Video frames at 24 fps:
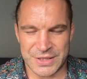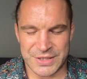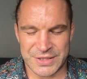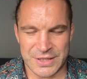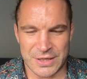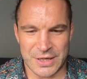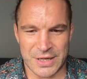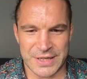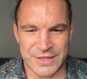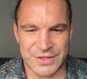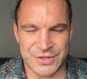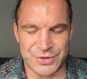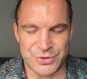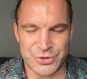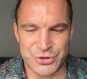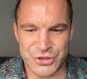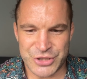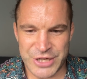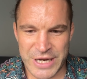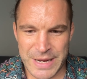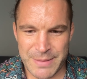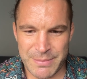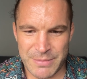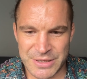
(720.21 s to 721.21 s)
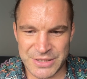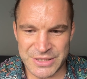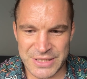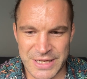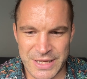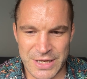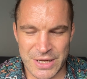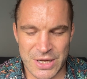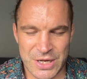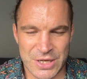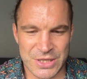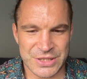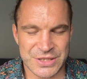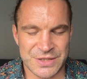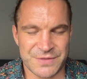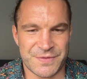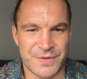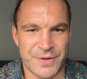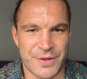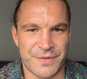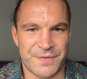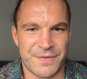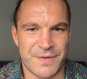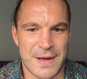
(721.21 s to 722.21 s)
like to shamelessly ask for
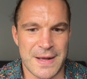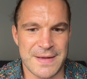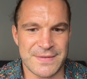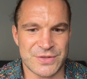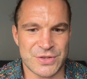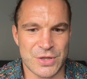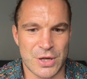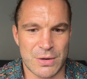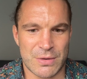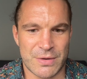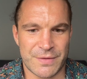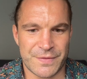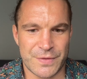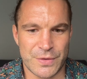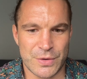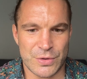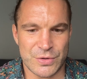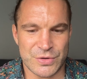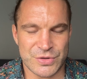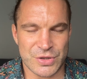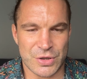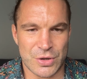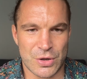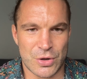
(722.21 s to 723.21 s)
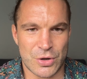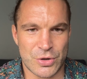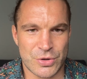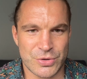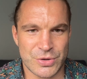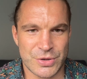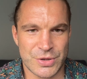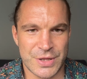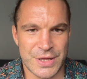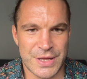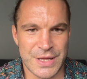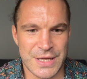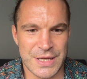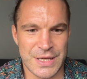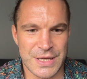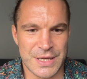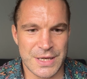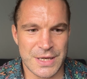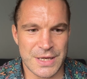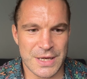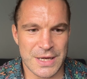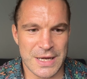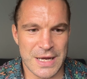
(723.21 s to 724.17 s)
the 5-star reviews on the